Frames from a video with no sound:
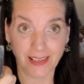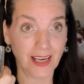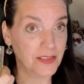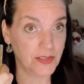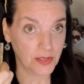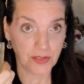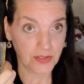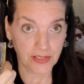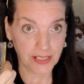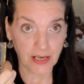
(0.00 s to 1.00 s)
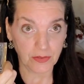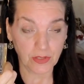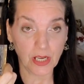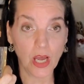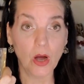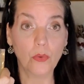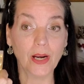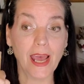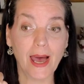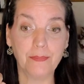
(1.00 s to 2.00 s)
I seriously doubt
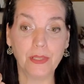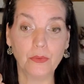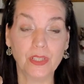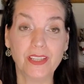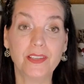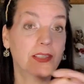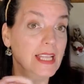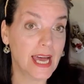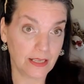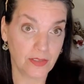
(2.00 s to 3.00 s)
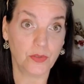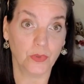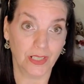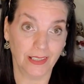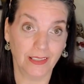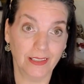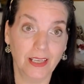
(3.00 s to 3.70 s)
what happened with this last one